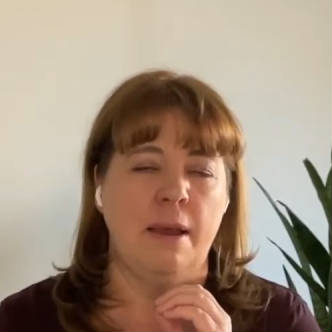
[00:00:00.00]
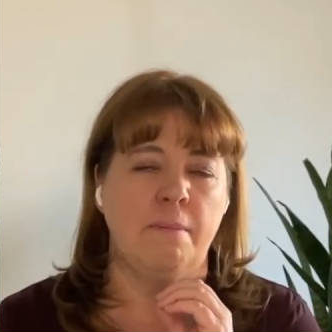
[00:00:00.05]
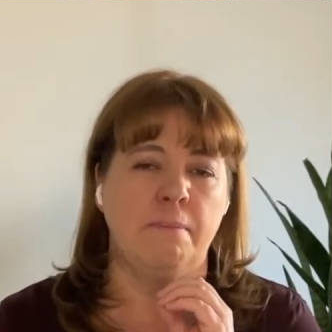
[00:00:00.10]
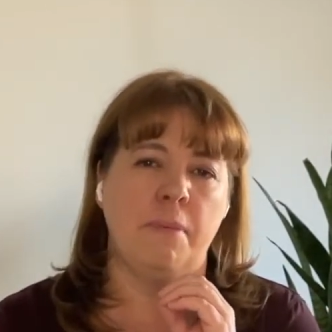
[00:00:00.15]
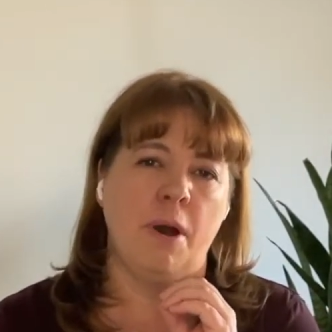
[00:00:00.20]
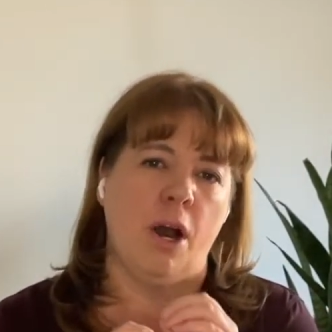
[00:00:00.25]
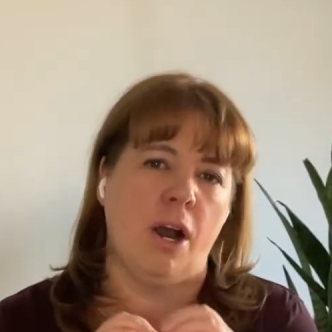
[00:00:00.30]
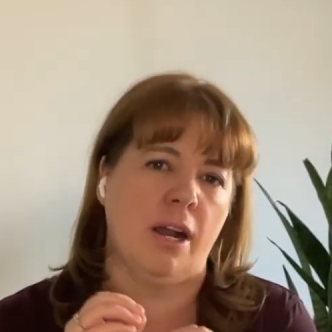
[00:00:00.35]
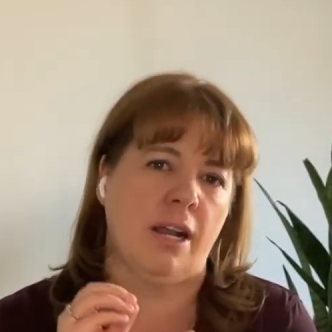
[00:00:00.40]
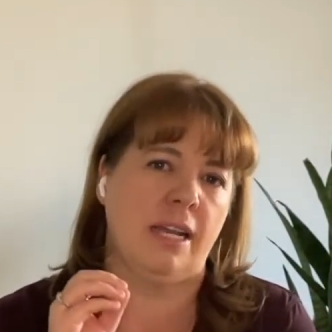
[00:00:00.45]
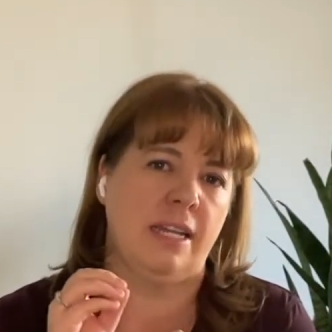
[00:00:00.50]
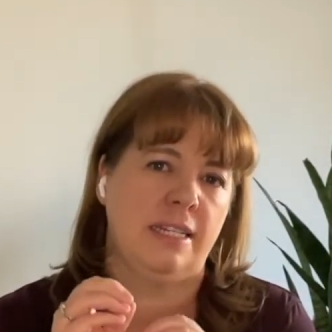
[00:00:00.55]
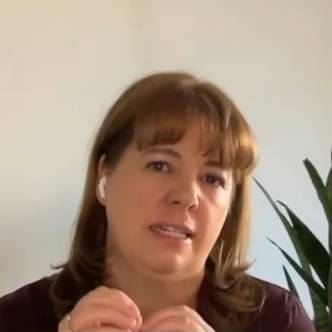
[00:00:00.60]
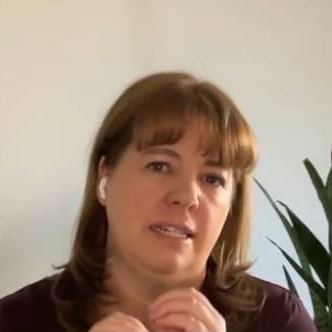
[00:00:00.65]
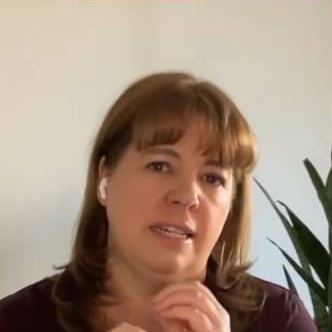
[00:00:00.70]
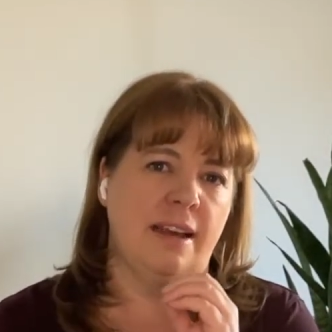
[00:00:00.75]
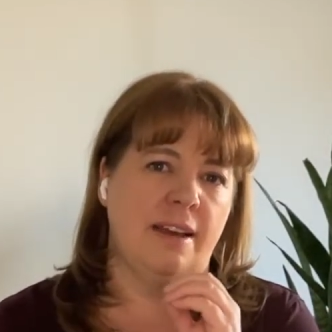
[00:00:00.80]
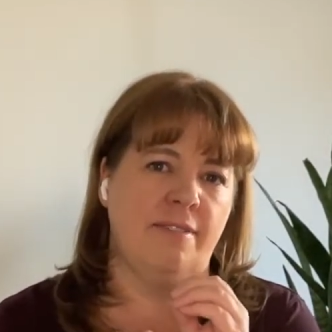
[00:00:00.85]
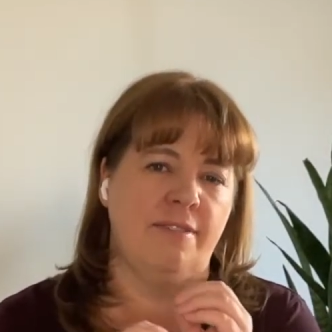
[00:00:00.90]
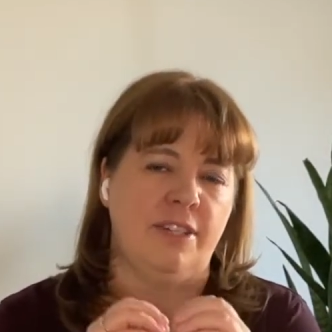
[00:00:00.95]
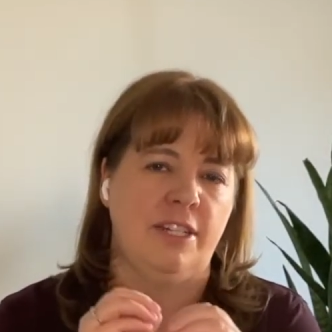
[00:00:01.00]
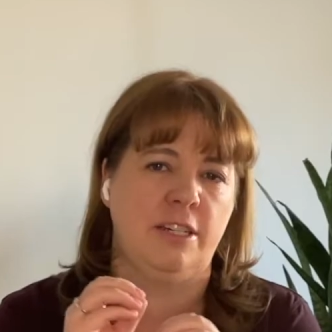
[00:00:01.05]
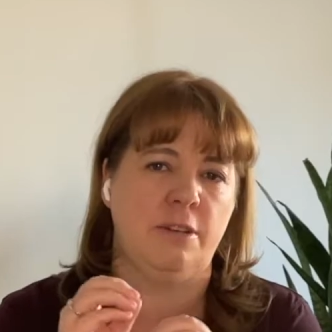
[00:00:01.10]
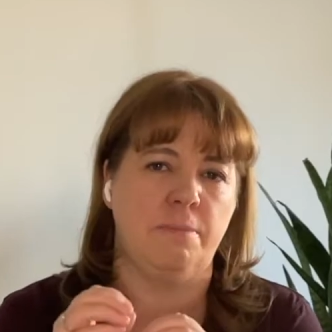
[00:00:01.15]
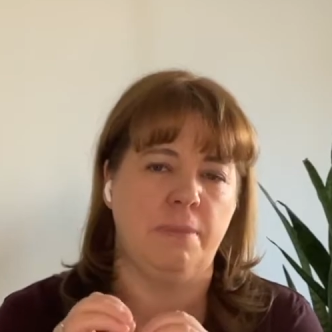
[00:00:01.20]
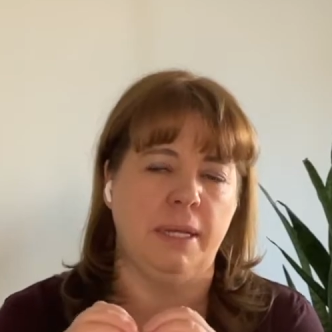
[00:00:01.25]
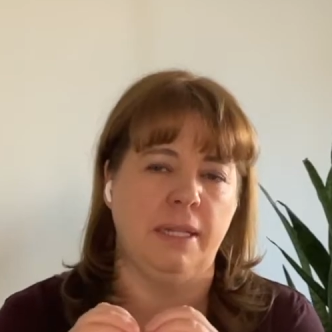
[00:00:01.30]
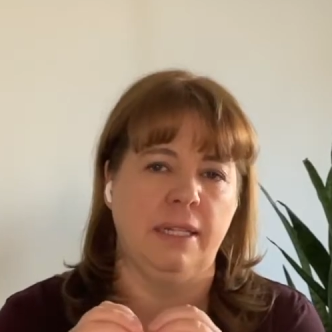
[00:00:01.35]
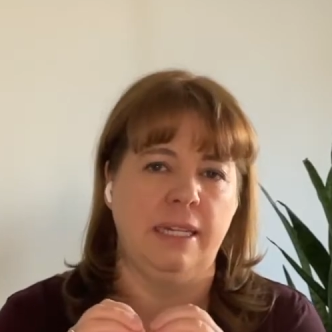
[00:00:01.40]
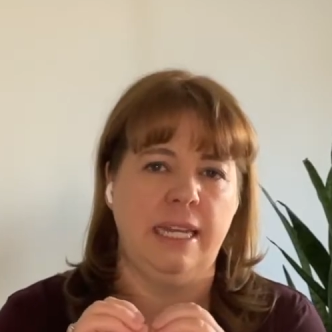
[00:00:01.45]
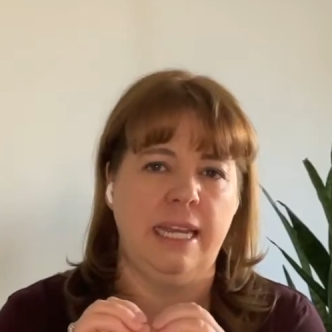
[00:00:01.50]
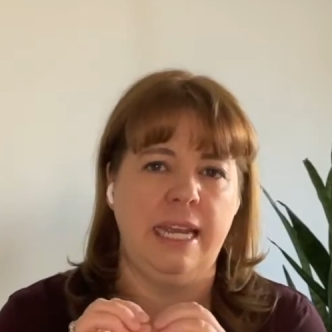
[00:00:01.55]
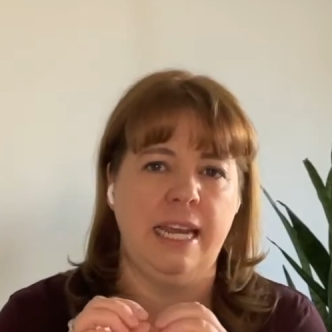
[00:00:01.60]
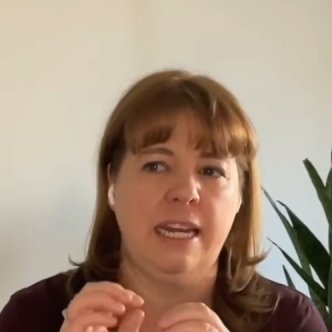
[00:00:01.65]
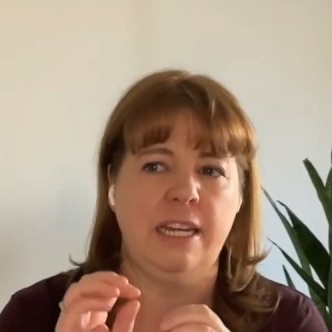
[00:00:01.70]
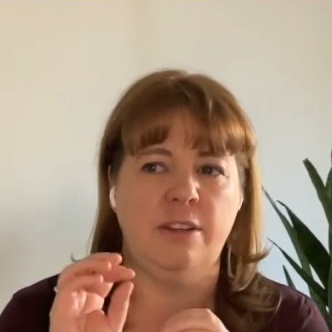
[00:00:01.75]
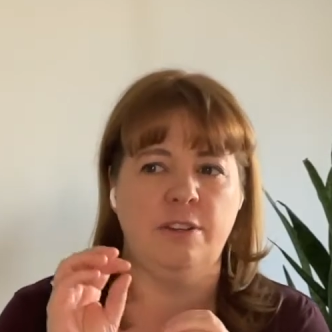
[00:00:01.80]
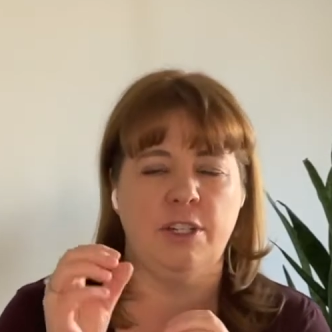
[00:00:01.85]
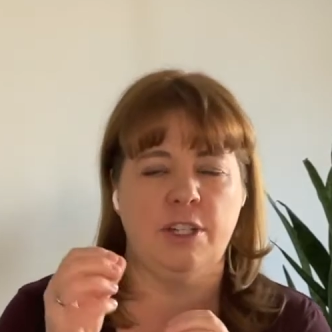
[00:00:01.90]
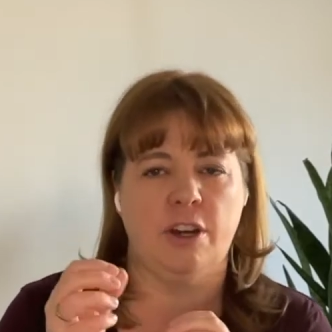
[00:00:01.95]
pockets of stability
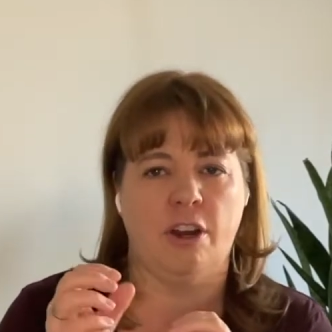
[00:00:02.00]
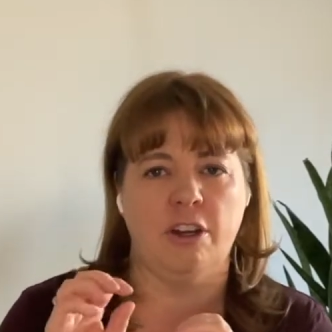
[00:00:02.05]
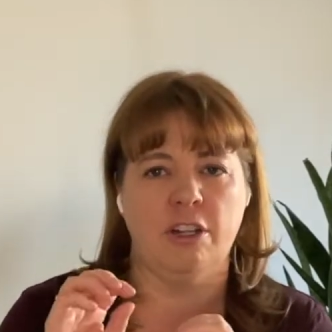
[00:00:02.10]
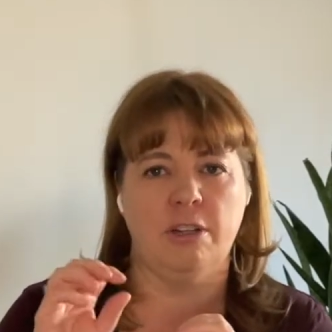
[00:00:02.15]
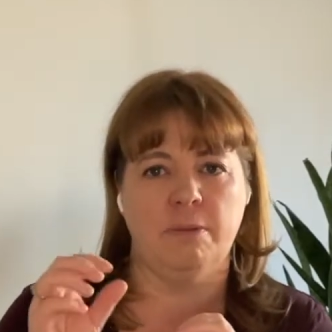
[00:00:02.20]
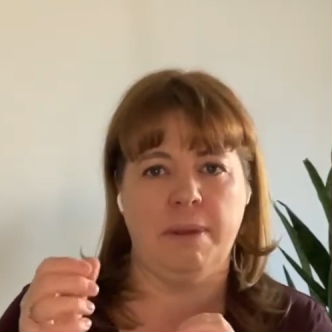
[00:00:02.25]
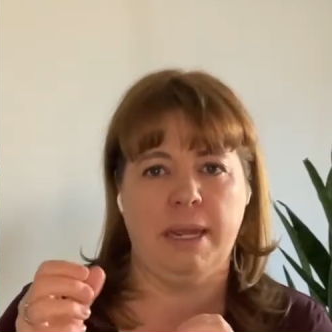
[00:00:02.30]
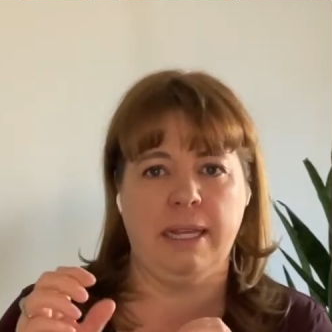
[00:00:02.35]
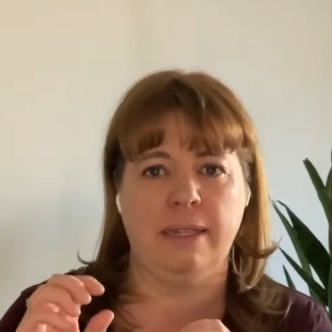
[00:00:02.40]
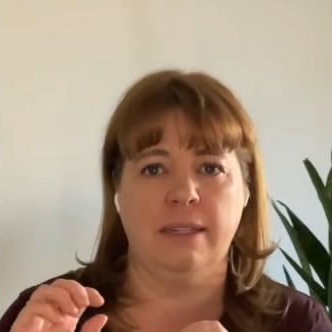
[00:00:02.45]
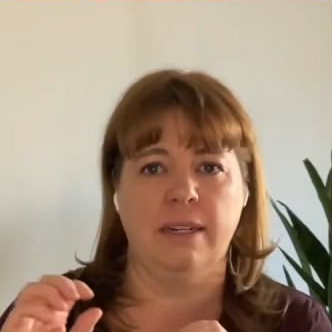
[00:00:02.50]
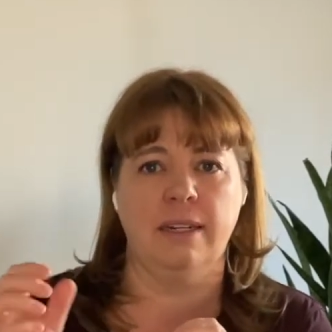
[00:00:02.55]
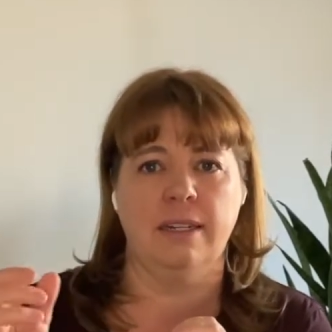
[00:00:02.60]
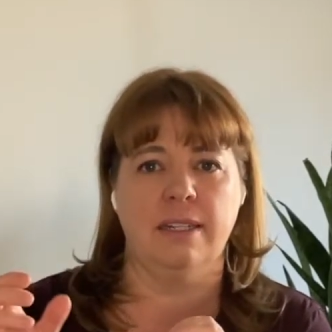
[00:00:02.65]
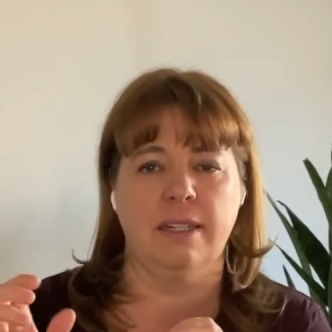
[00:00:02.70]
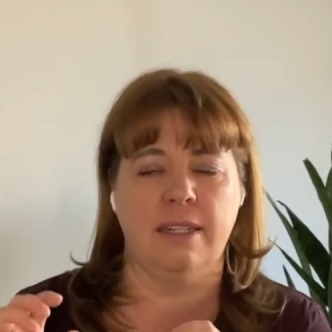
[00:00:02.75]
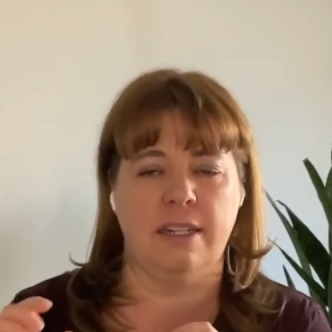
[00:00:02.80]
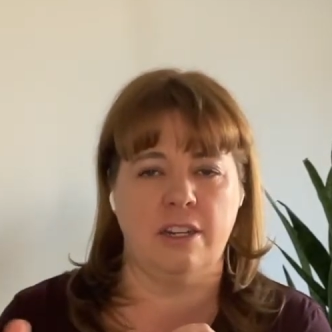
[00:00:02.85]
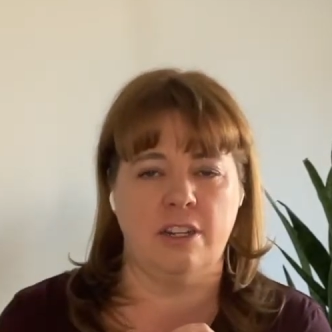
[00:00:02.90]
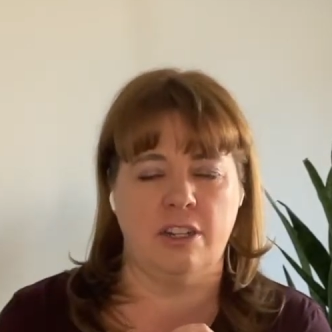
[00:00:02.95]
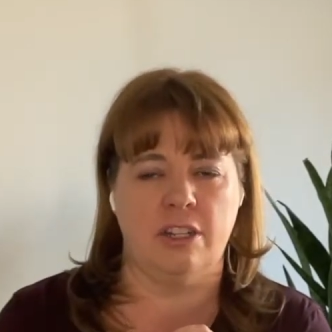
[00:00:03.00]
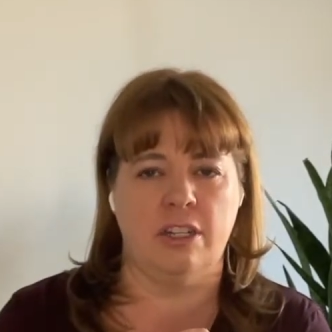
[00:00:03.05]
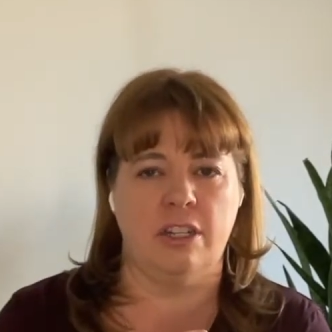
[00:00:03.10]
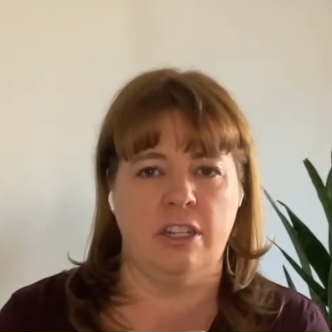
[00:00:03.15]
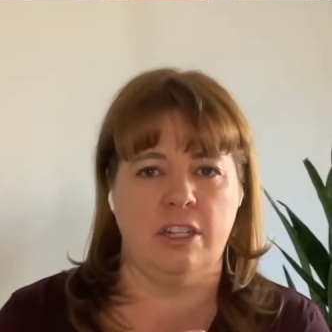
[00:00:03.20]
and you start to make little decisions